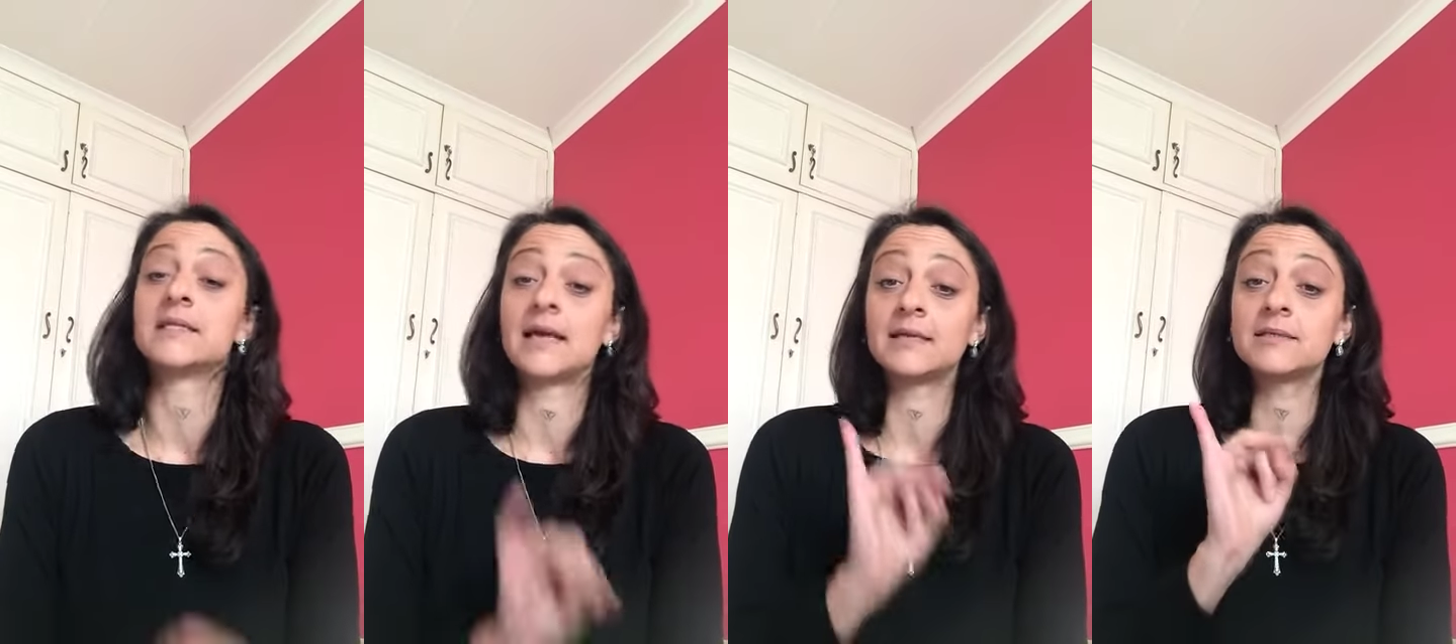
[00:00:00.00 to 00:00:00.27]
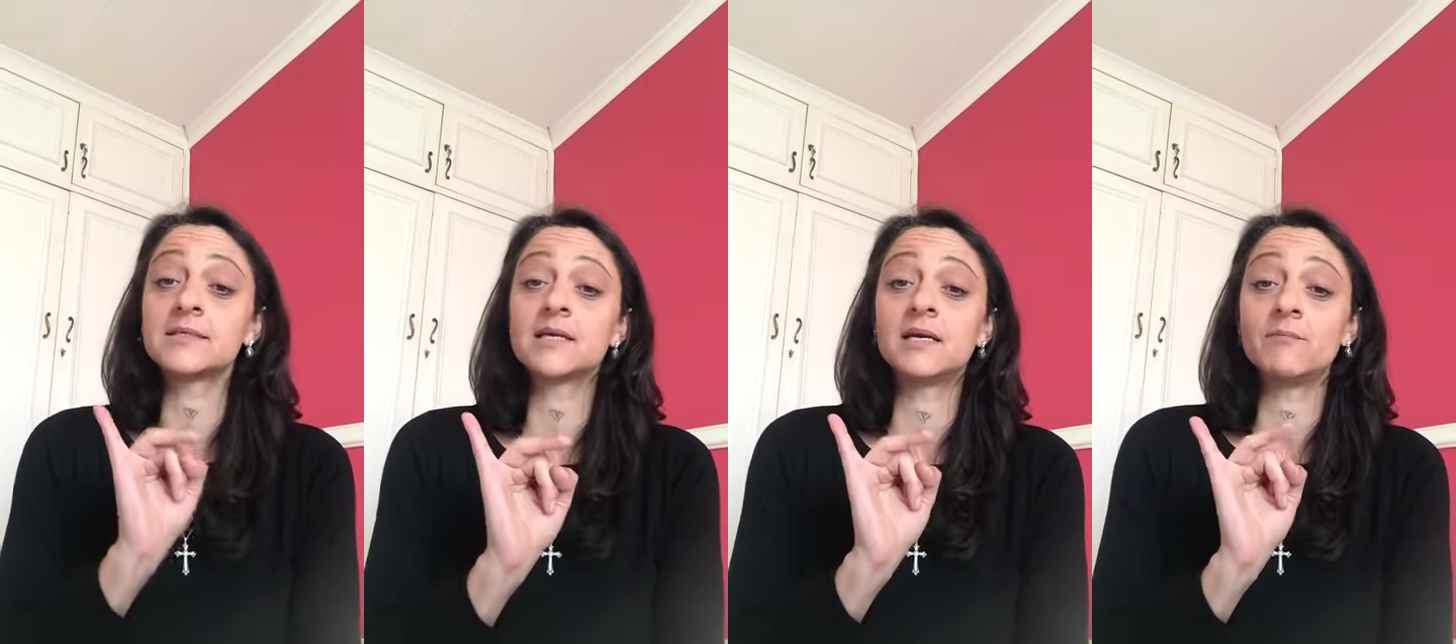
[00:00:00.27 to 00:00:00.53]

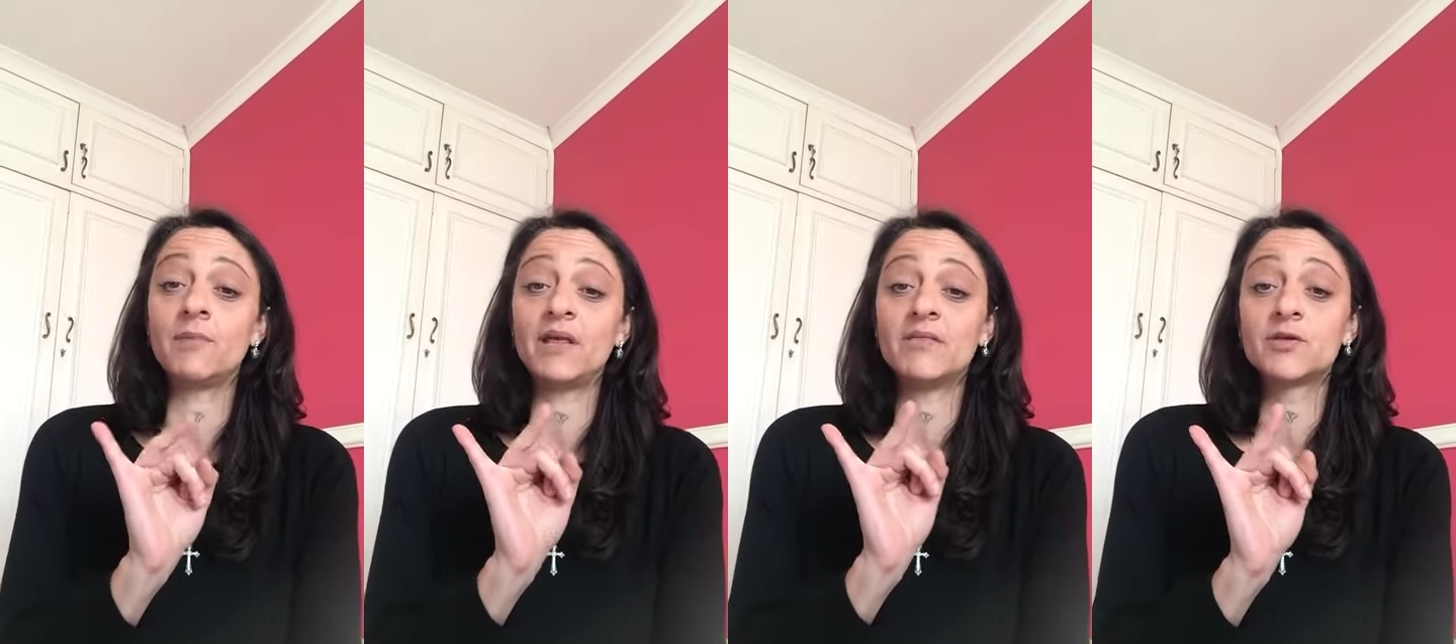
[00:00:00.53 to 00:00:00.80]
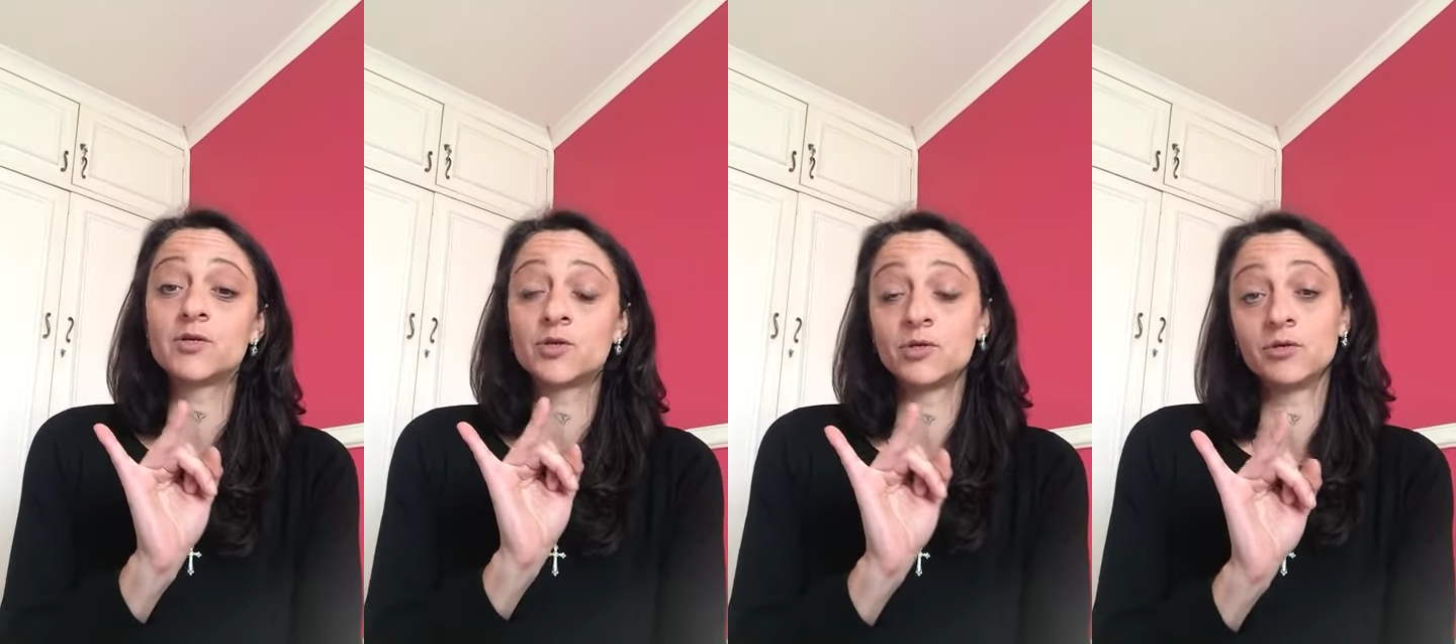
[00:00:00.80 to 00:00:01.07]
That's going to be the
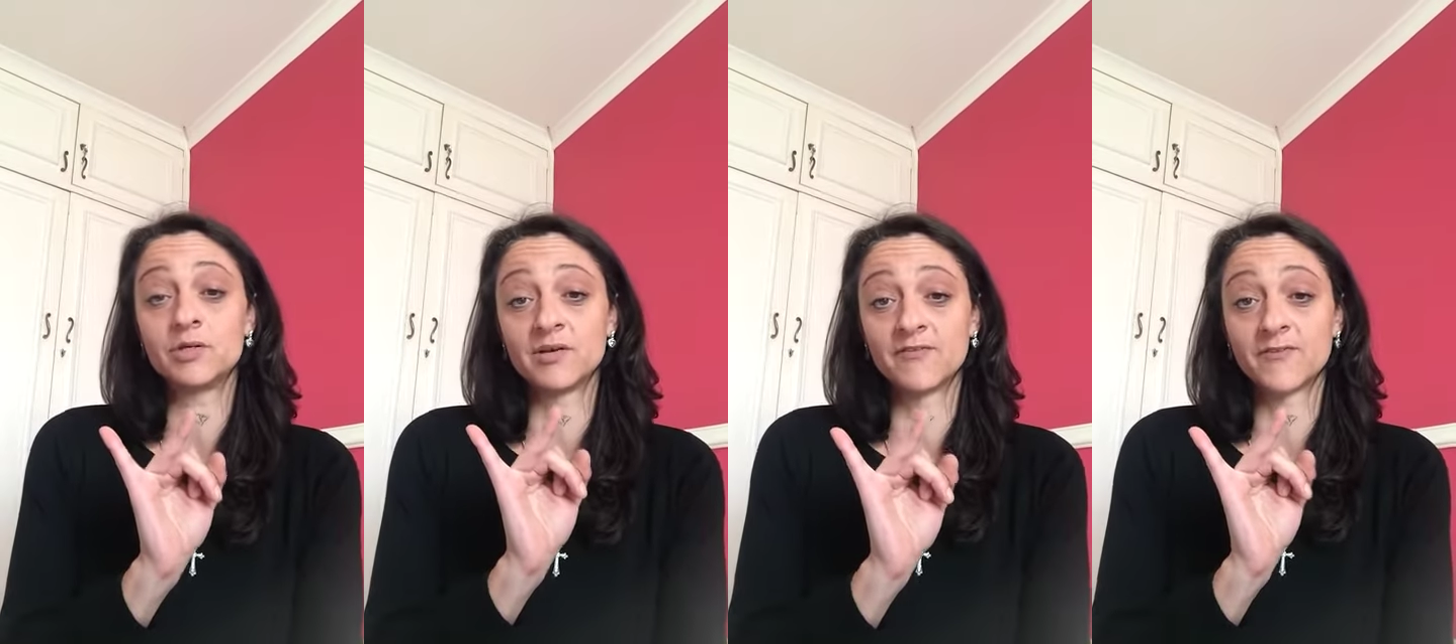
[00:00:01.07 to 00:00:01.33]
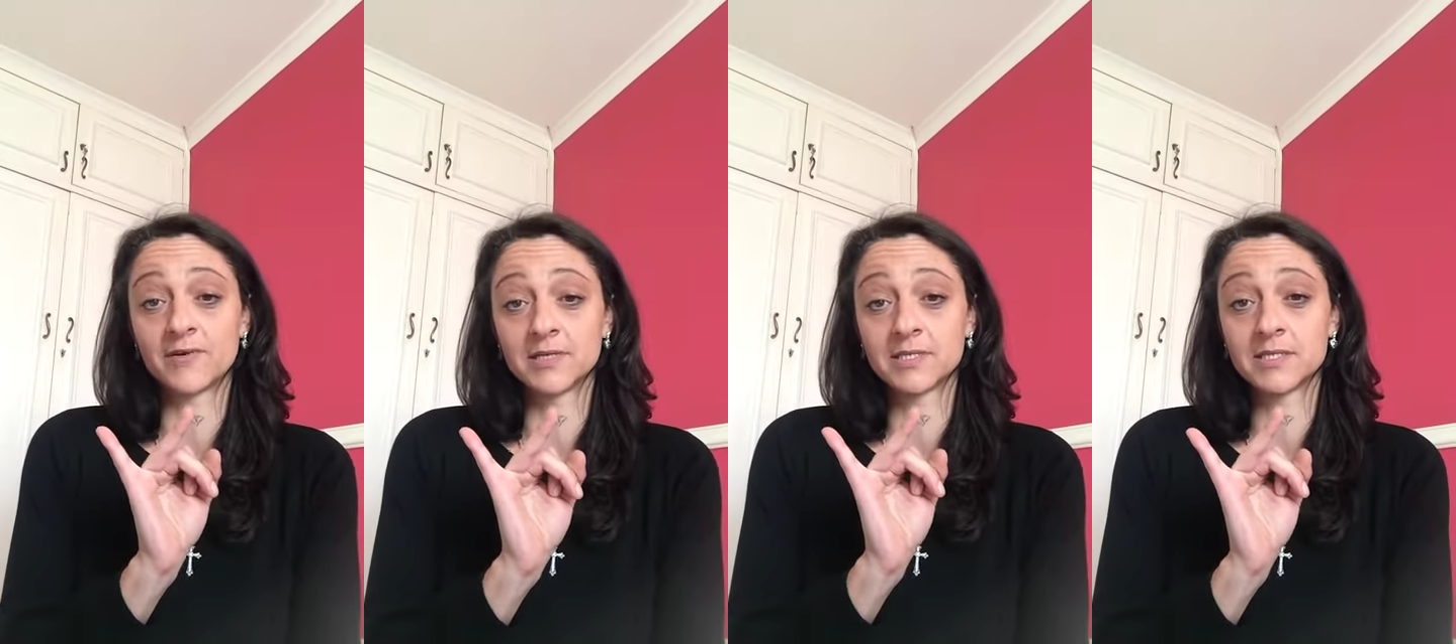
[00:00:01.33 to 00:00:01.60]
two
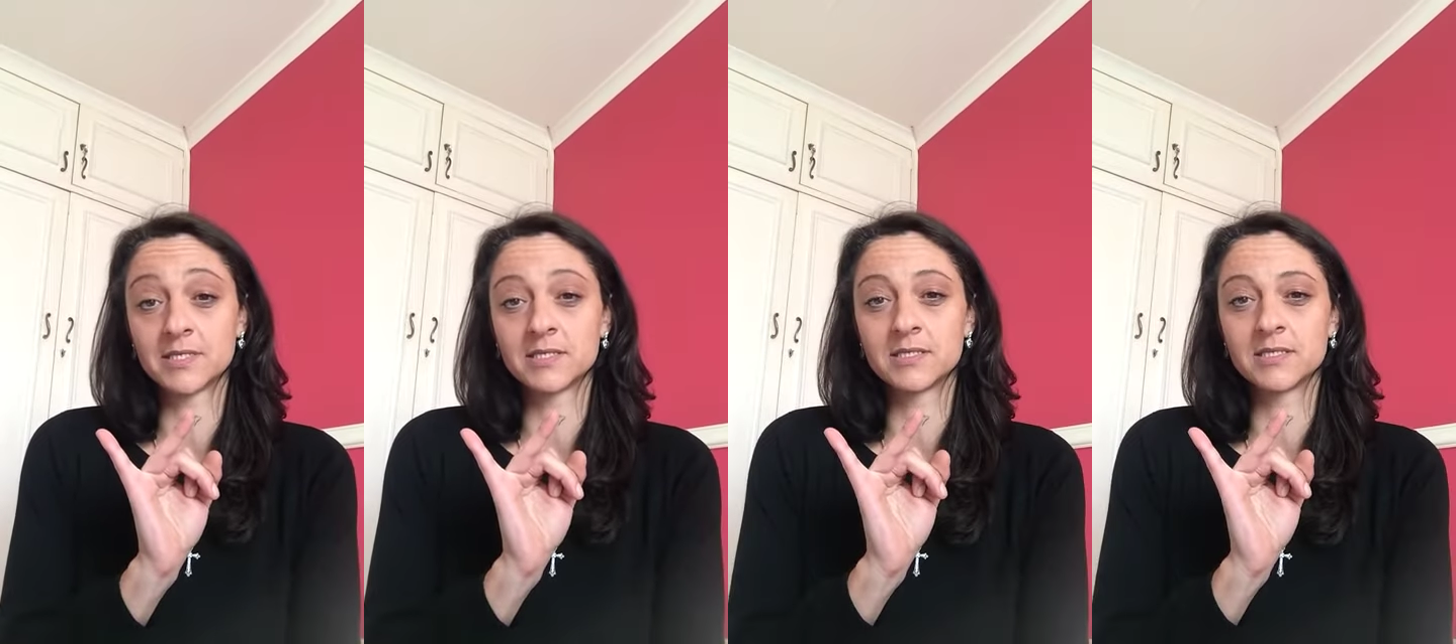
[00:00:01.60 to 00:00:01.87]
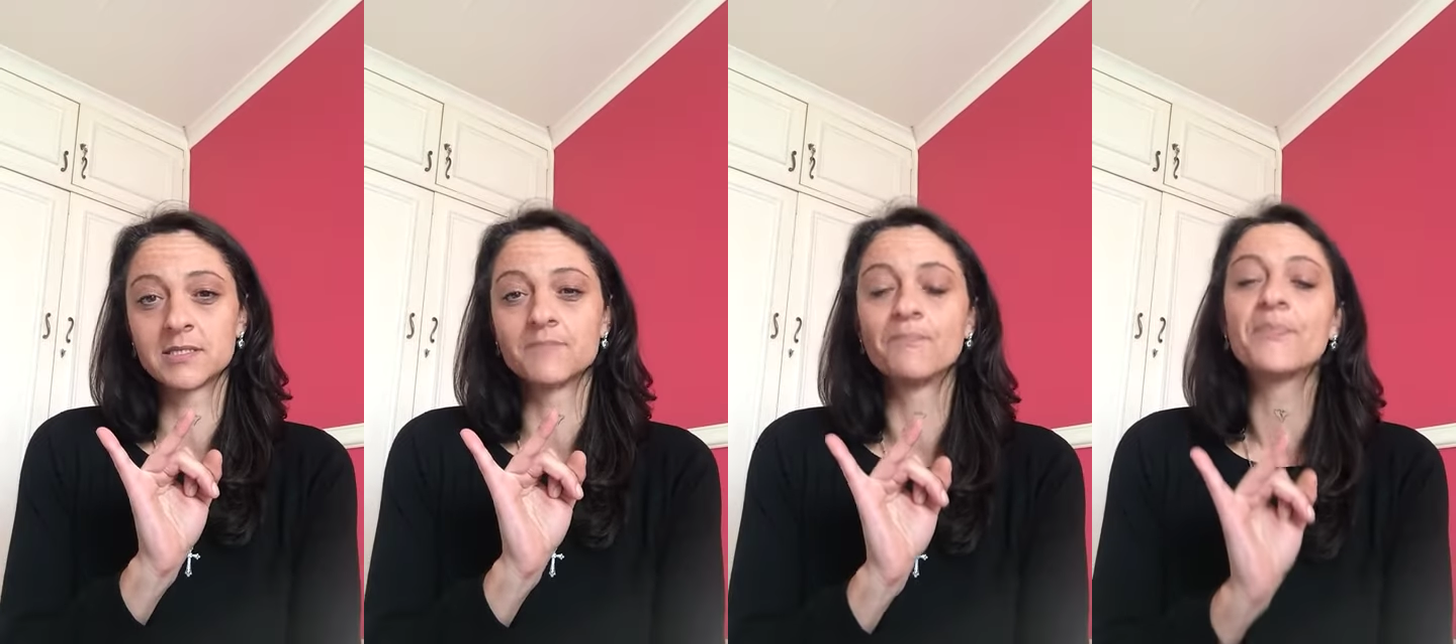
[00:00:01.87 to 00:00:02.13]

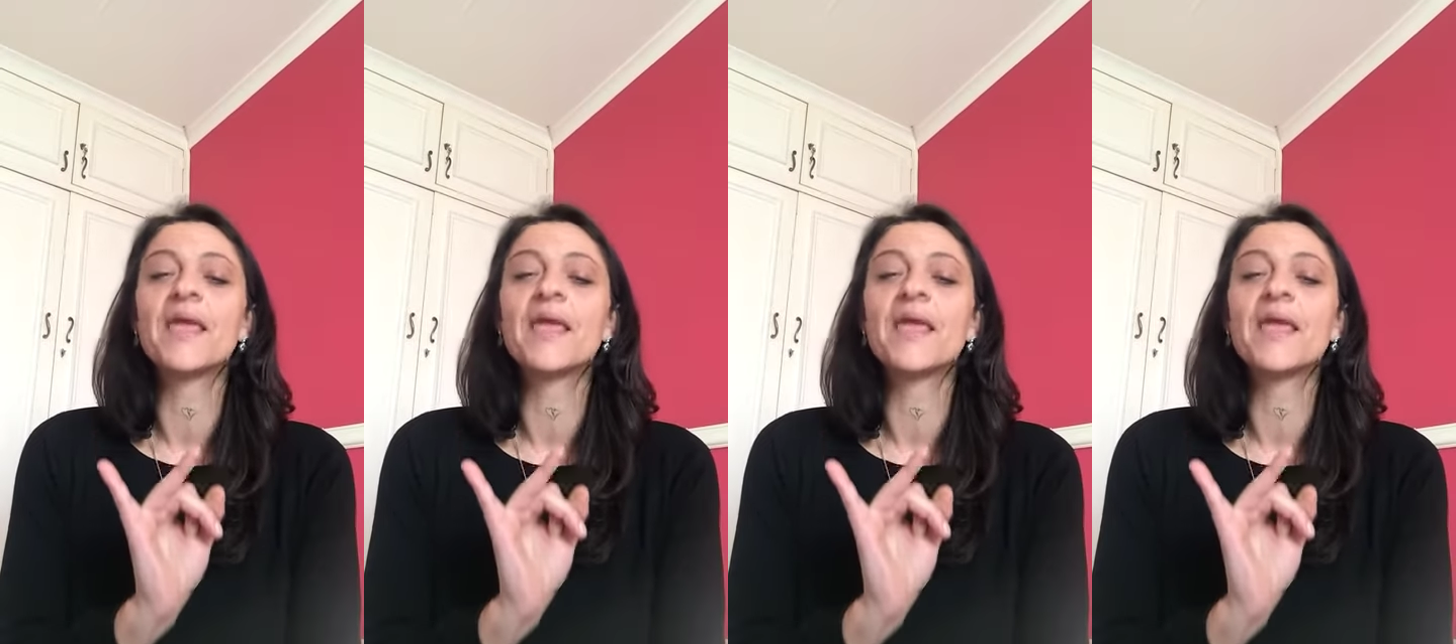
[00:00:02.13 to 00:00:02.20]
differences.